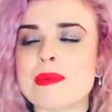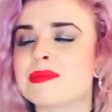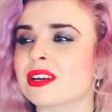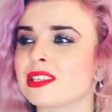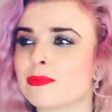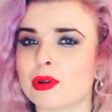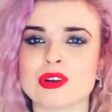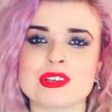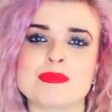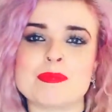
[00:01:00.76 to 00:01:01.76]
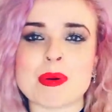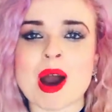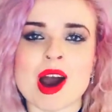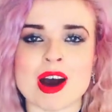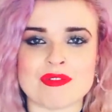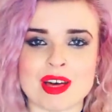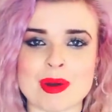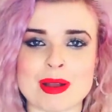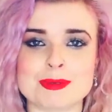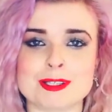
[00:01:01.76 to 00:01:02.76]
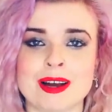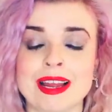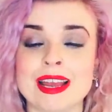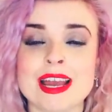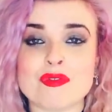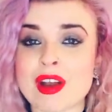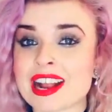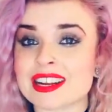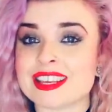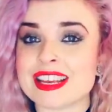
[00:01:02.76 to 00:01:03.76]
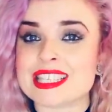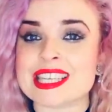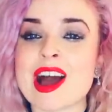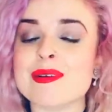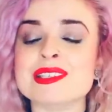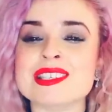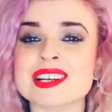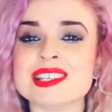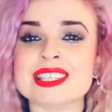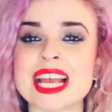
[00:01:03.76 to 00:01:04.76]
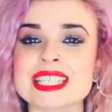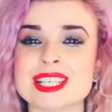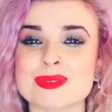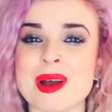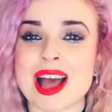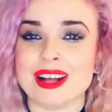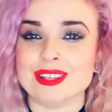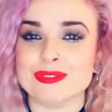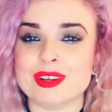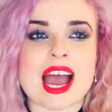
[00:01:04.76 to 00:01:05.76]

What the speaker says: website's blog as part of their website. The fact is, I'm a size 10 to 12.